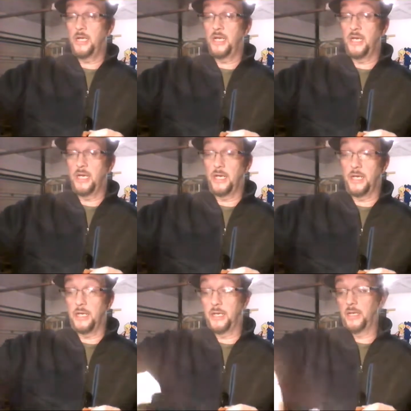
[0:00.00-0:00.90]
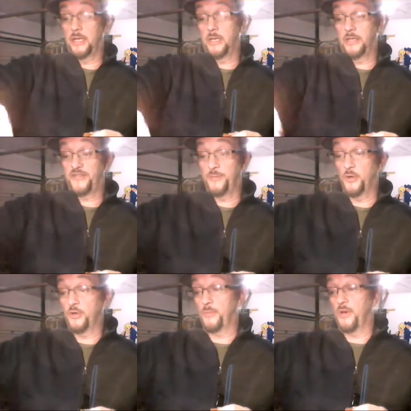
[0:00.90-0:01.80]
and
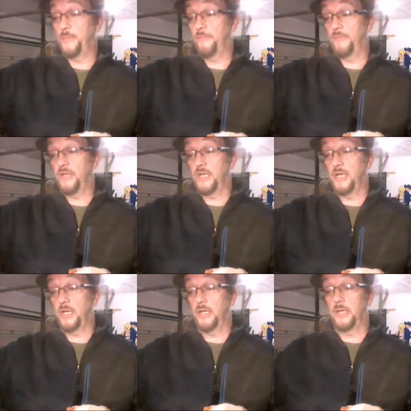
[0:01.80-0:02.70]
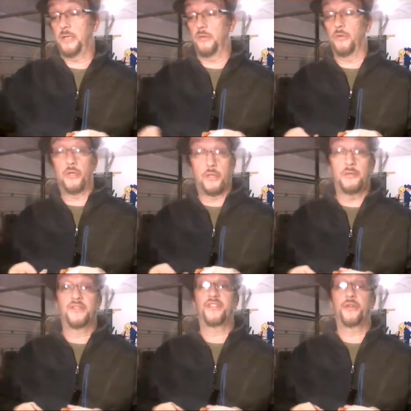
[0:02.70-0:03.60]
smoking a pipe, you know,
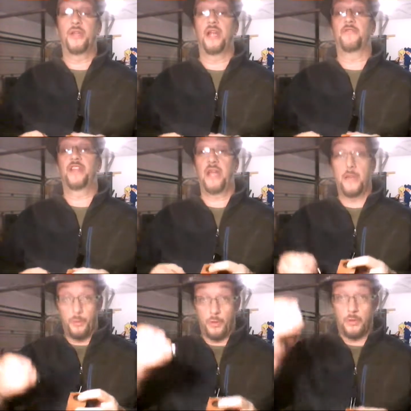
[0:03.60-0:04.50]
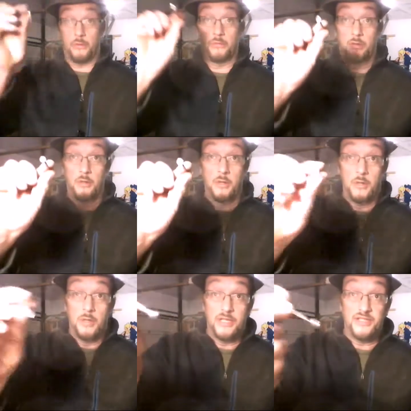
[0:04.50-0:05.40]
it's good to have a tamper.
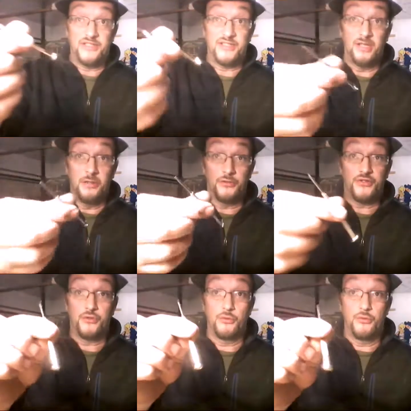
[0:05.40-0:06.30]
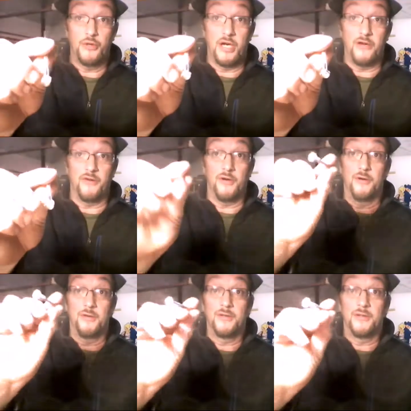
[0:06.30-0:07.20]
This little screwdriver,
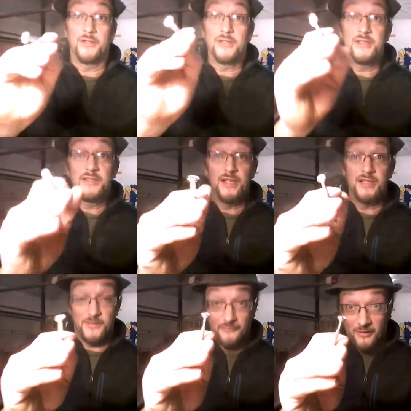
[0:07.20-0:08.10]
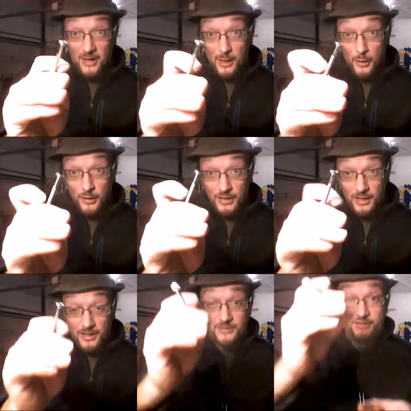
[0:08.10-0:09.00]
it's nice and flat on
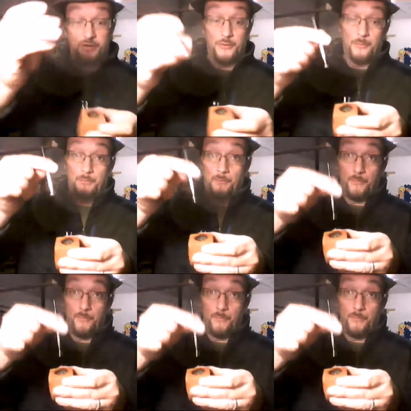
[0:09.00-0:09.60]
the end, so